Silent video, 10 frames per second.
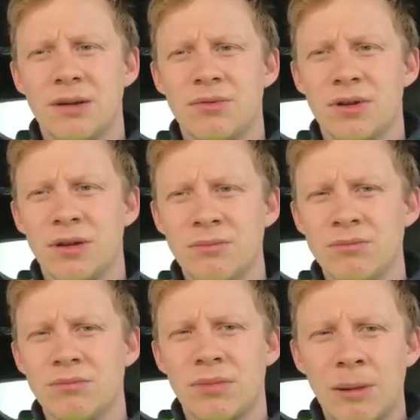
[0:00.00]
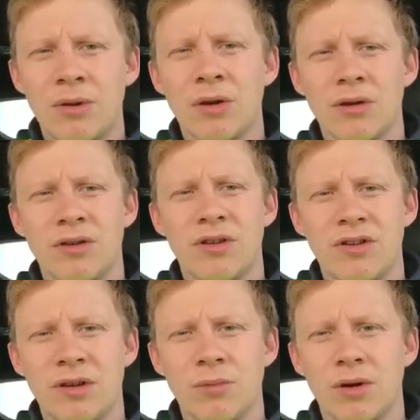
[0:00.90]
so I'm curious to
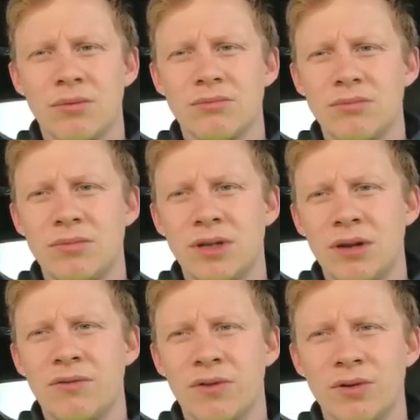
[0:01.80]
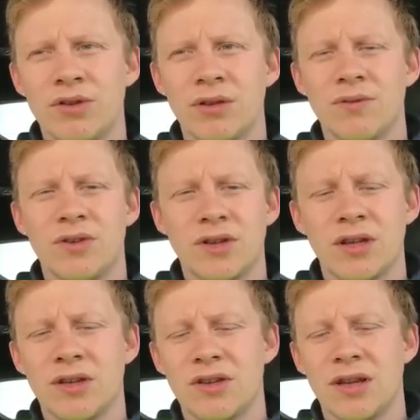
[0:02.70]
see what, you know, Ford Service are
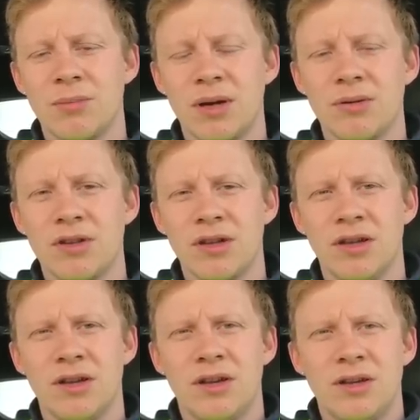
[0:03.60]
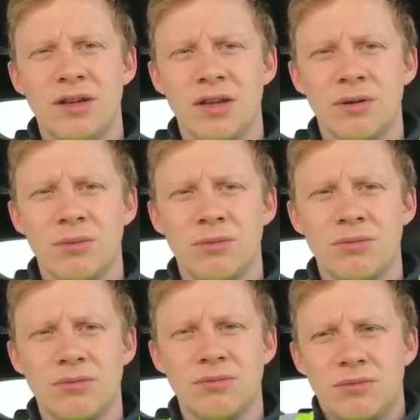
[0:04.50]
going to say about it. You know,
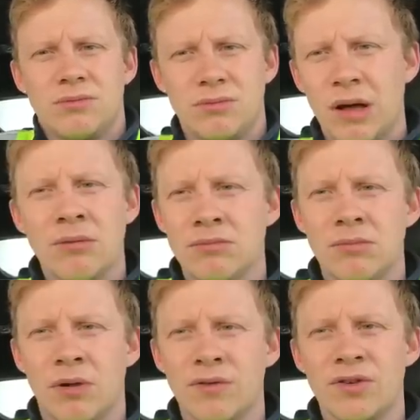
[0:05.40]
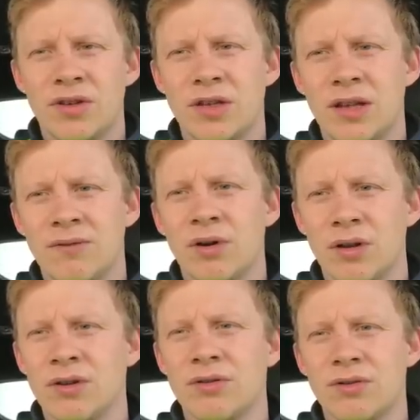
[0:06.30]
obviously they've got
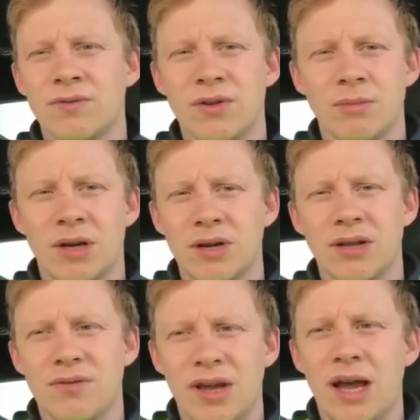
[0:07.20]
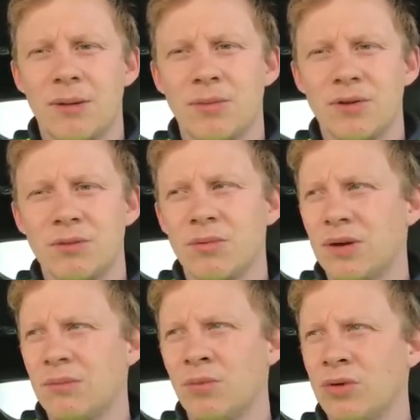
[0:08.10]
to do something about it if it happens, but
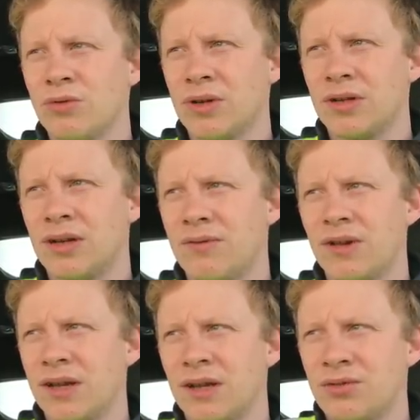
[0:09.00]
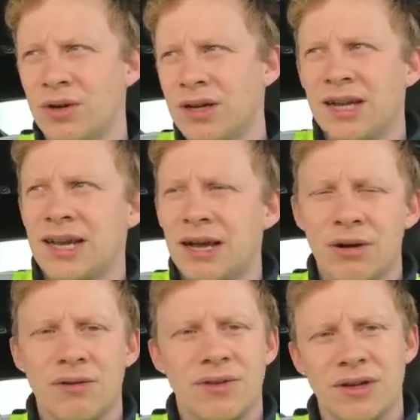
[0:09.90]
I'm wondering if they're going to try and get
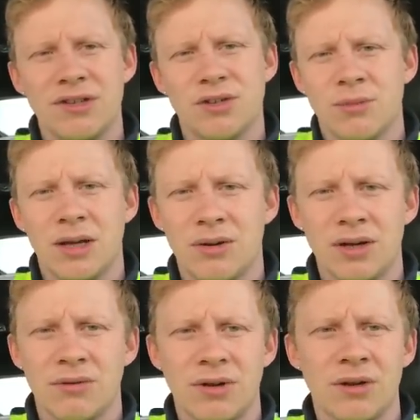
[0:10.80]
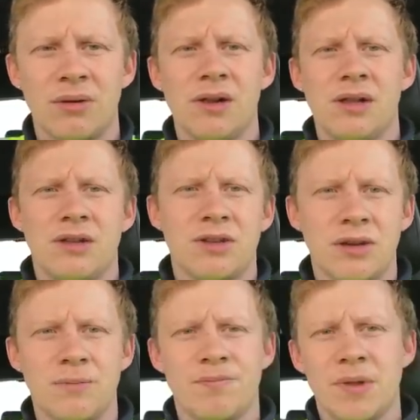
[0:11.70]
out of it somehow. I don't know.
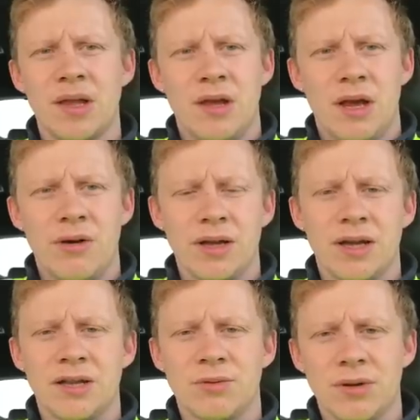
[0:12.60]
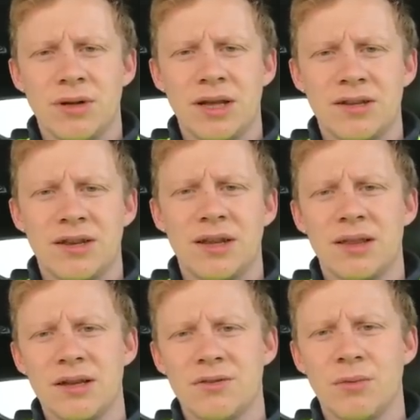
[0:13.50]
So alright guys, well, like I say,
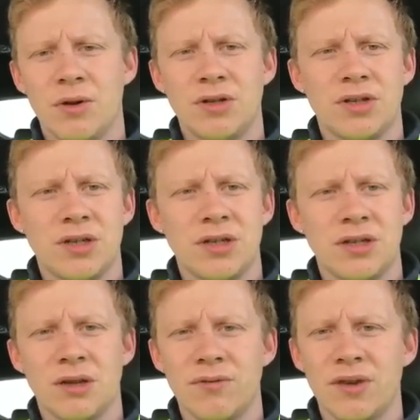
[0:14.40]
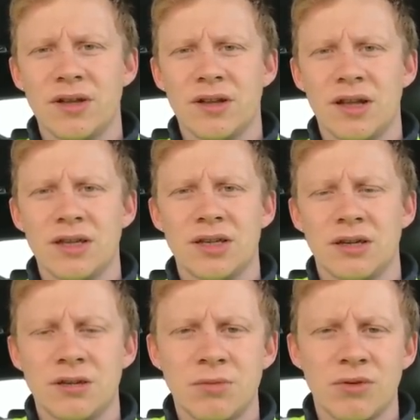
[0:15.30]
thanks for watching, and don't forget to like, share
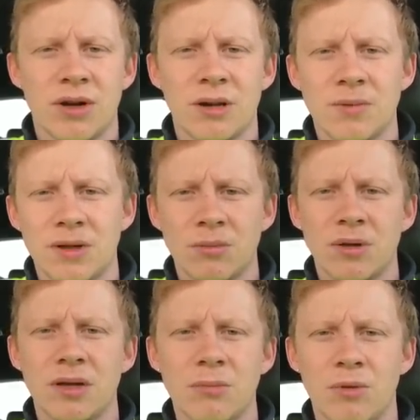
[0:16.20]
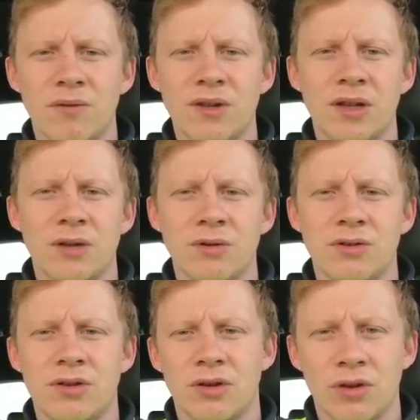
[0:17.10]
and subscribe, and there'll be more
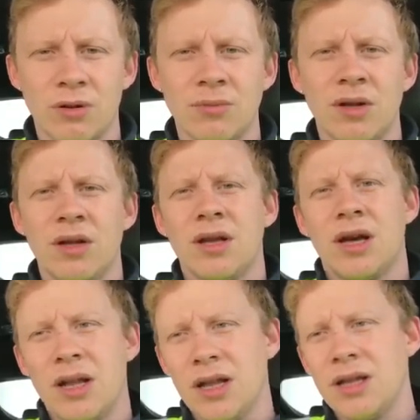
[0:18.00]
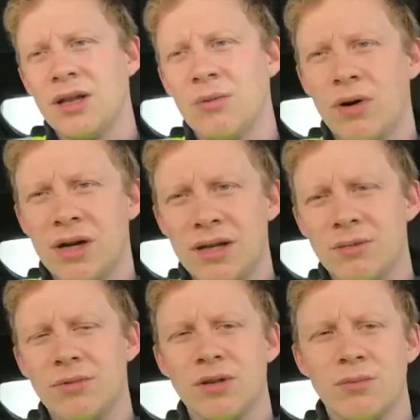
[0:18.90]
videos to come. I'll let you know what I end
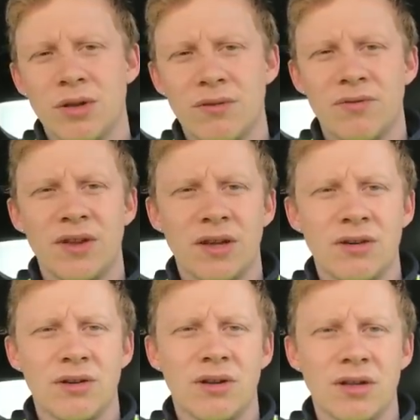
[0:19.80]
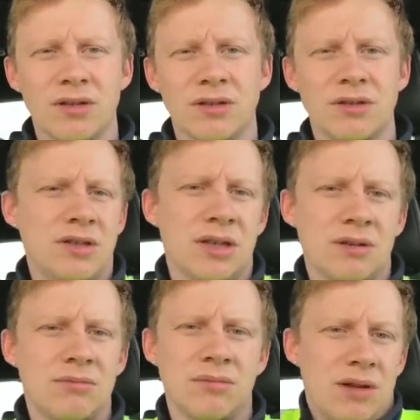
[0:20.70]
up doing with the vehicle, and, you
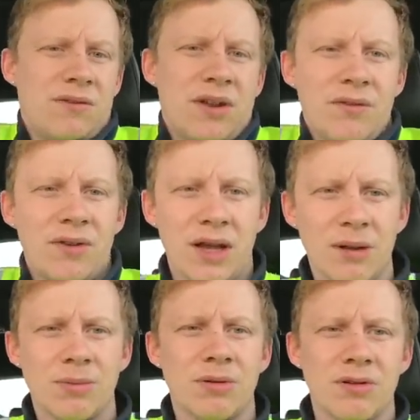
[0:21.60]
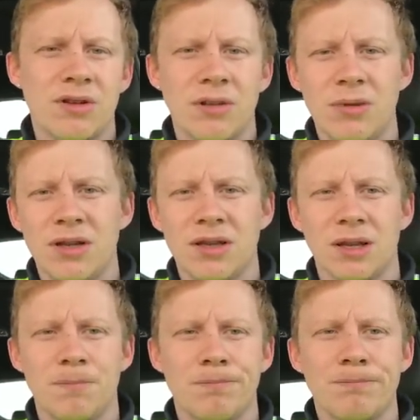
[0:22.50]
know, if anything happens in the
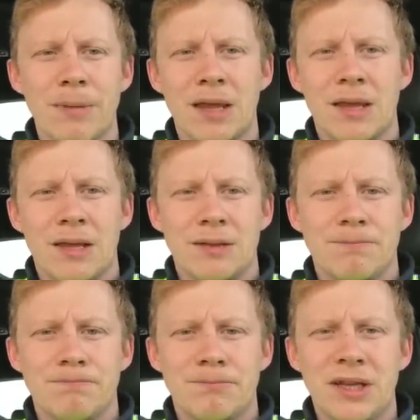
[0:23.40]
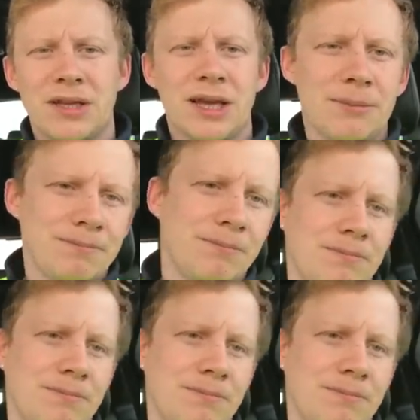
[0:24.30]
meantime. Take care.